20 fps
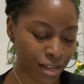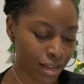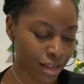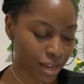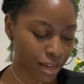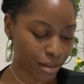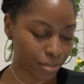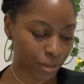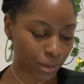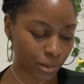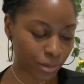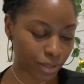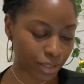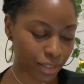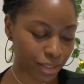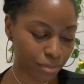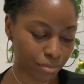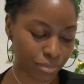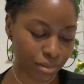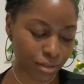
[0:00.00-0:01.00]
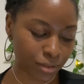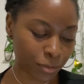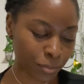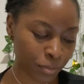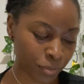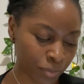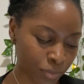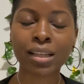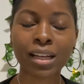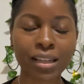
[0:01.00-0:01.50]
I'm talking about
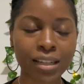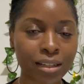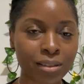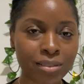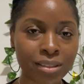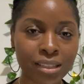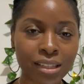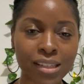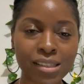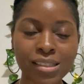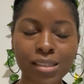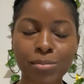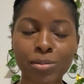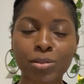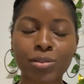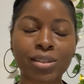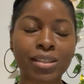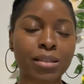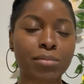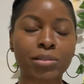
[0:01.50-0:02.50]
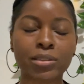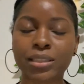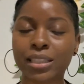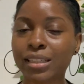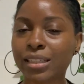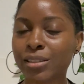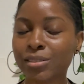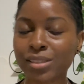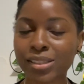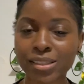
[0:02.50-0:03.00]
accountants, I'm talking about
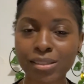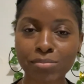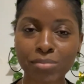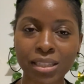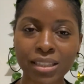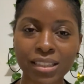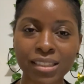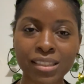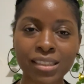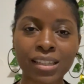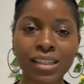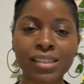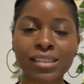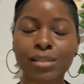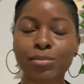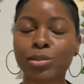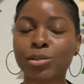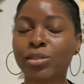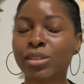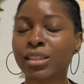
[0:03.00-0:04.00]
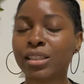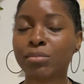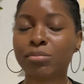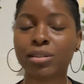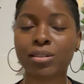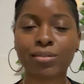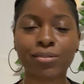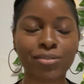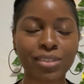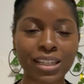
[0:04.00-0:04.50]
accounting managers, I'm talking
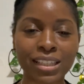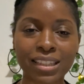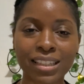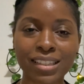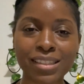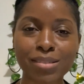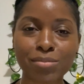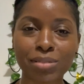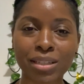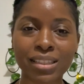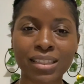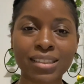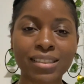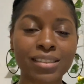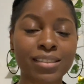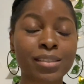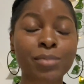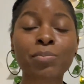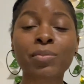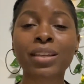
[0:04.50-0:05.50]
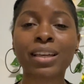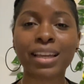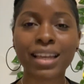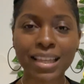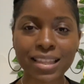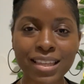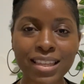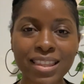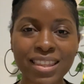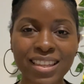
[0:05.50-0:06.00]
about finance managers,
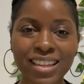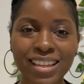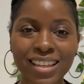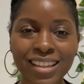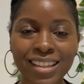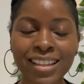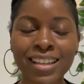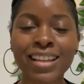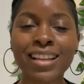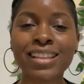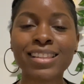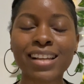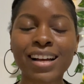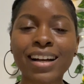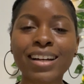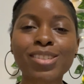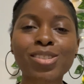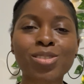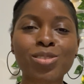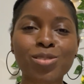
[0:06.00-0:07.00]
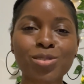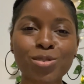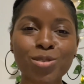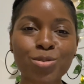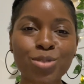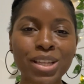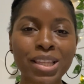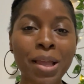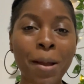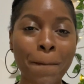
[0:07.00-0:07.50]
anything that has to do
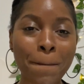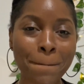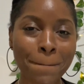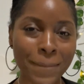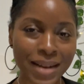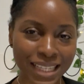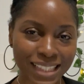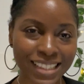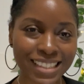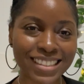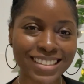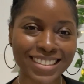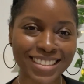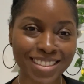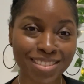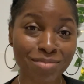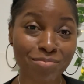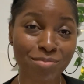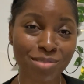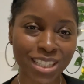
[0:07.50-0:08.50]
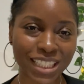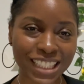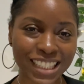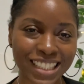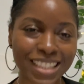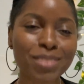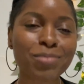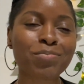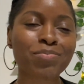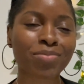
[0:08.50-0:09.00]
with managing money.
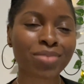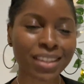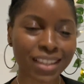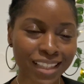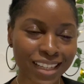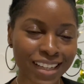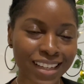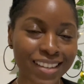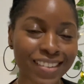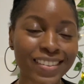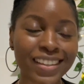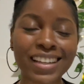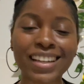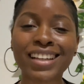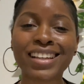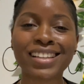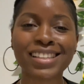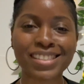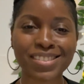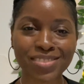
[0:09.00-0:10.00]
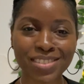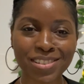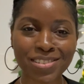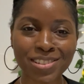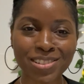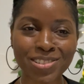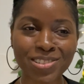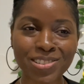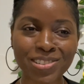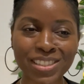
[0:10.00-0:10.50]
That career is very
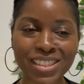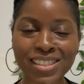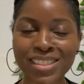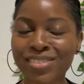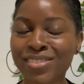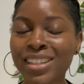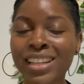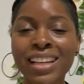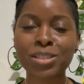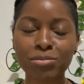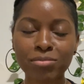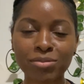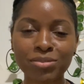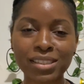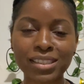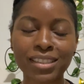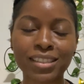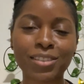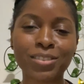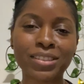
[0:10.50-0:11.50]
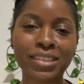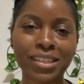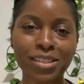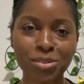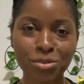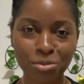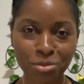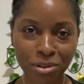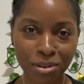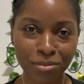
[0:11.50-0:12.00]
lucrative. Some of these accountants
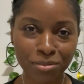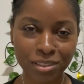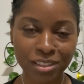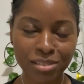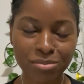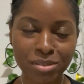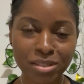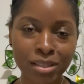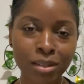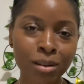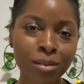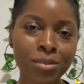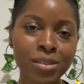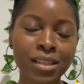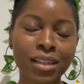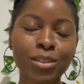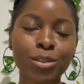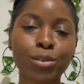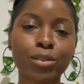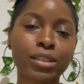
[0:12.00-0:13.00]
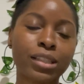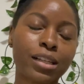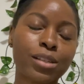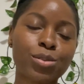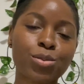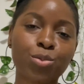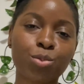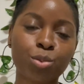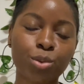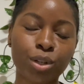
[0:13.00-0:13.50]
work for themselves and others
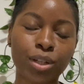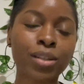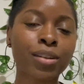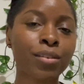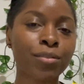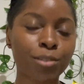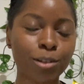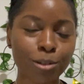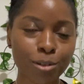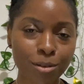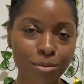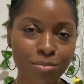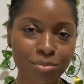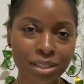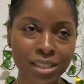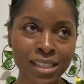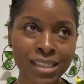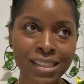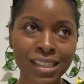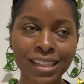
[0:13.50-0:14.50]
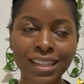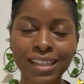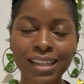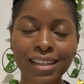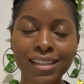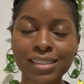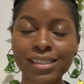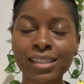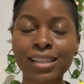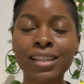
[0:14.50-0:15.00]
work for companies, and
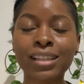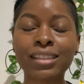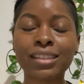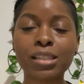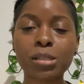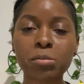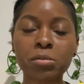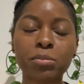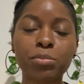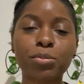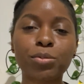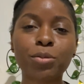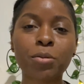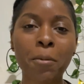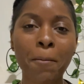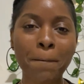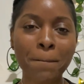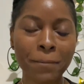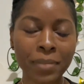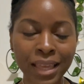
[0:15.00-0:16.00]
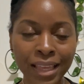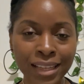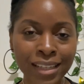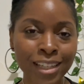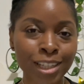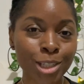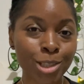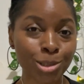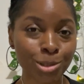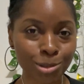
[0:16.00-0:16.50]
guys, these people make
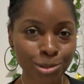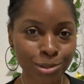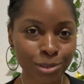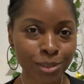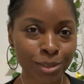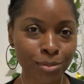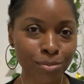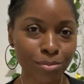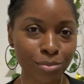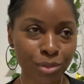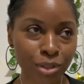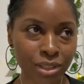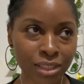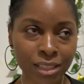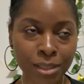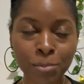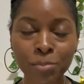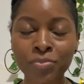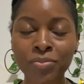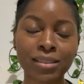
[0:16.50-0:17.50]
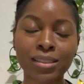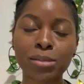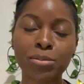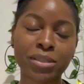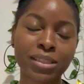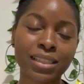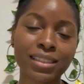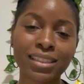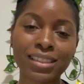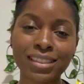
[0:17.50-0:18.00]
good money,
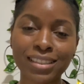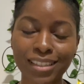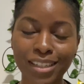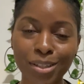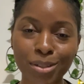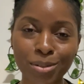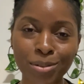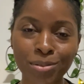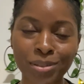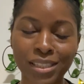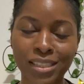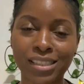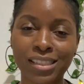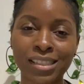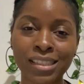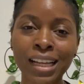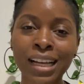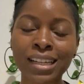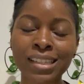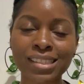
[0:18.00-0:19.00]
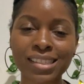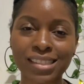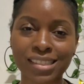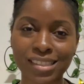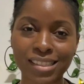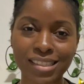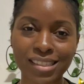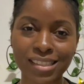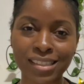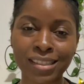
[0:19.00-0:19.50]
especially now, which is tax
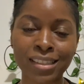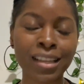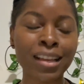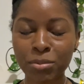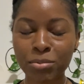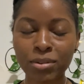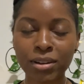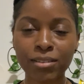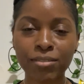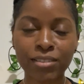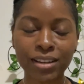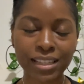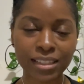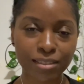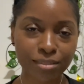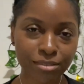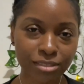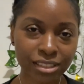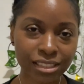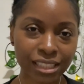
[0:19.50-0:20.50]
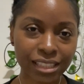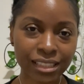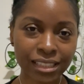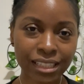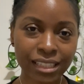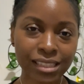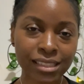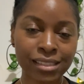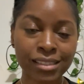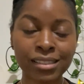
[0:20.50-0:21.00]
season. People are filing for their
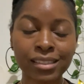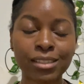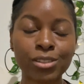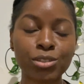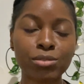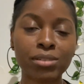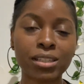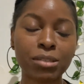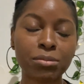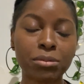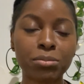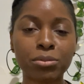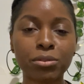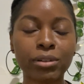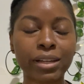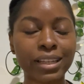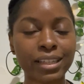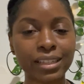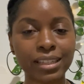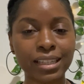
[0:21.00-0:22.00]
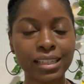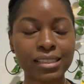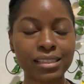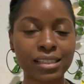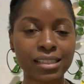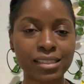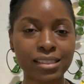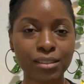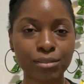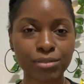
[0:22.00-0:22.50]
taxes, and so many people engage the
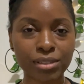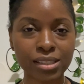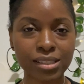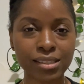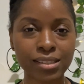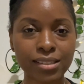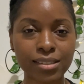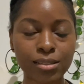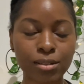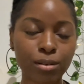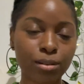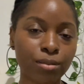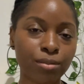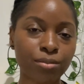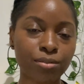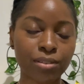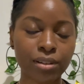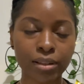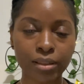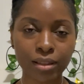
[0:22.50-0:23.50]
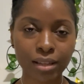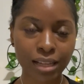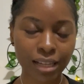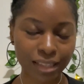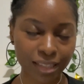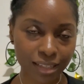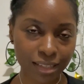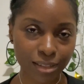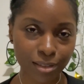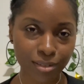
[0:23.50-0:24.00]
services of an
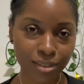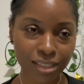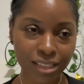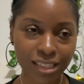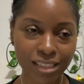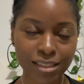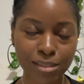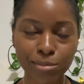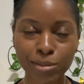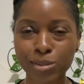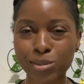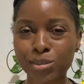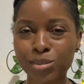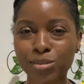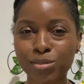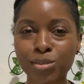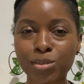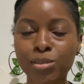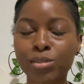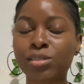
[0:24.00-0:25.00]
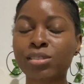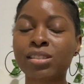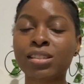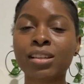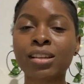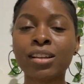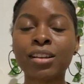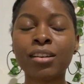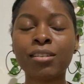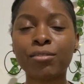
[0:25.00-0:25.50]
accountant, because of course
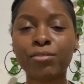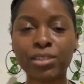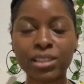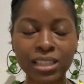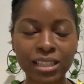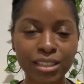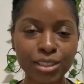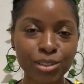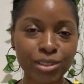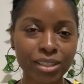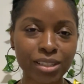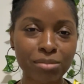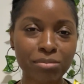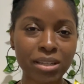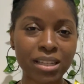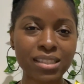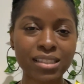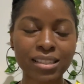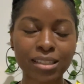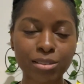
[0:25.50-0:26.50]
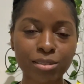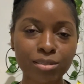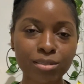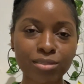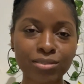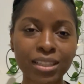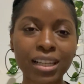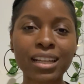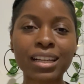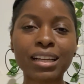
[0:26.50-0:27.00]
filling documents and all of
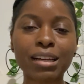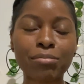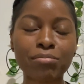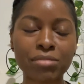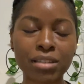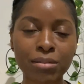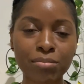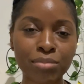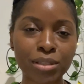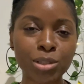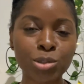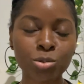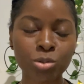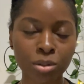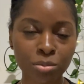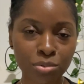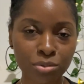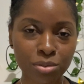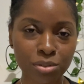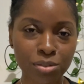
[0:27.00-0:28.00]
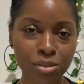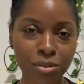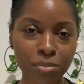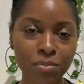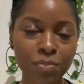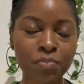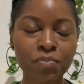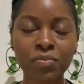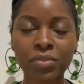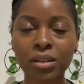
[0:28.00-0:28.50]
that can be a bit troublesome,
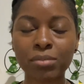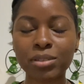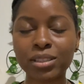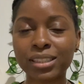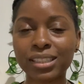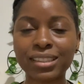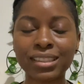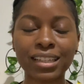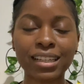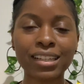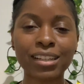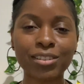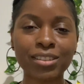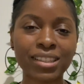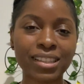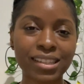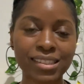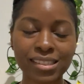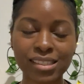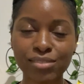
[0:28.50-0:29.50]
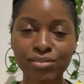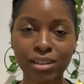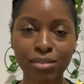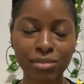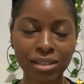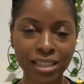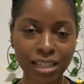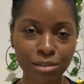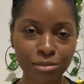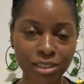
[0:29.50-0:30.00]
but then the accountant is
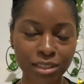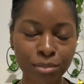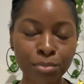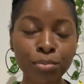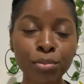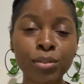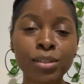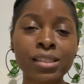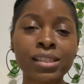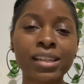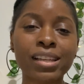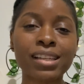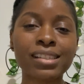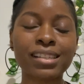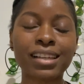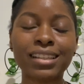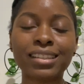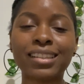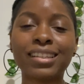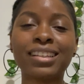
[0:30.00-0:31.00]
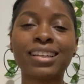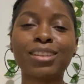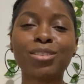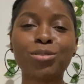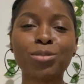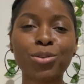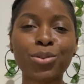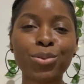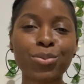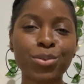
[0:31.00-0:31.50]
familiar with the process and they can
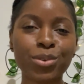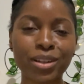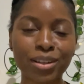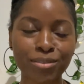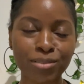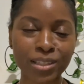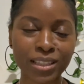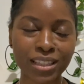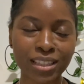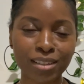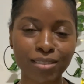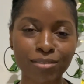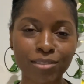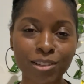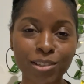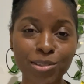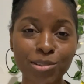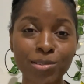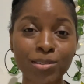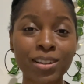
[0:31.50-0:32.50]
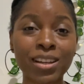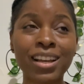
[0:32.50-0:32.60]
go through everything for you.